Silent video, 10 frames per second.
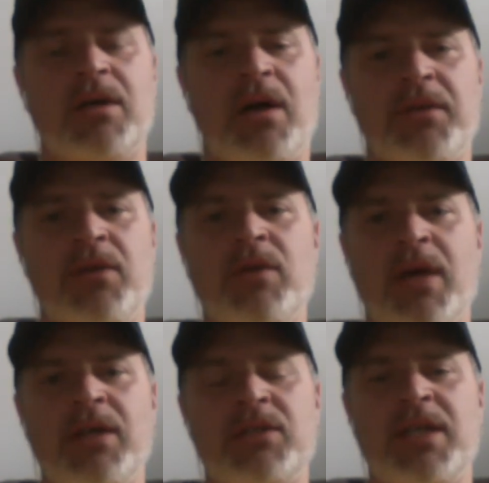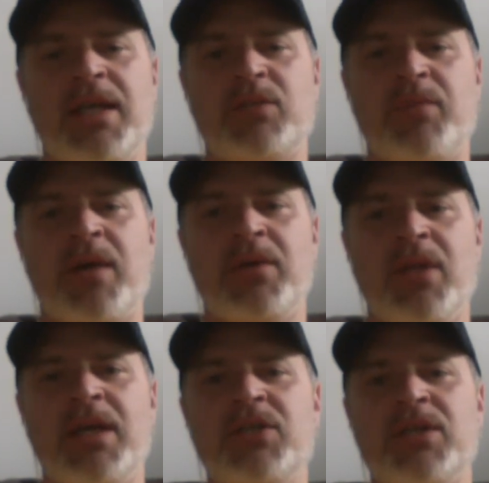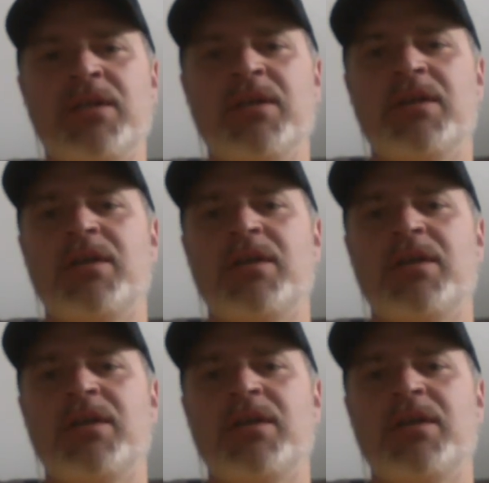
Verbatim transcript: on the united states population